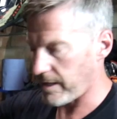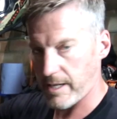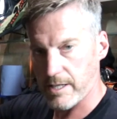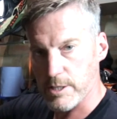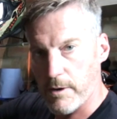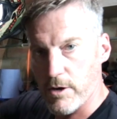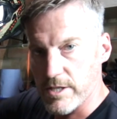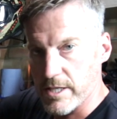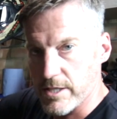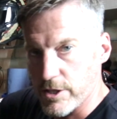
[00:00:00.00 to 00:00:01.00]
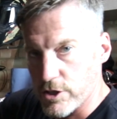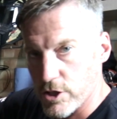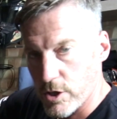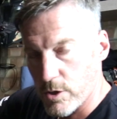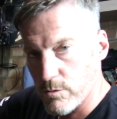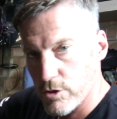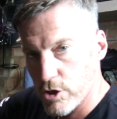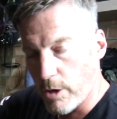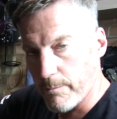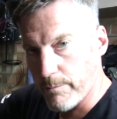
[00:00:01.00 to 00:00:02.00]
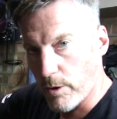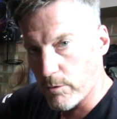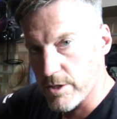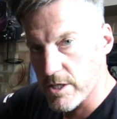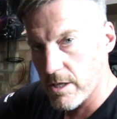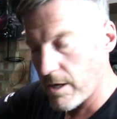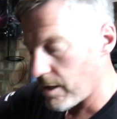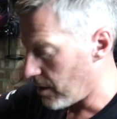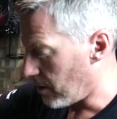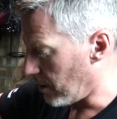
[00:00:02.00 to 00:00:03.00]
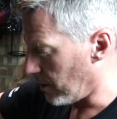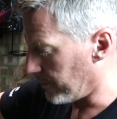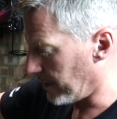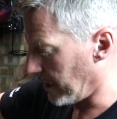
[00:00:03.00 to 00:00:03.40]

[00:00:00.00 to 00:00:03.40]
it exposes the 2 top bolts on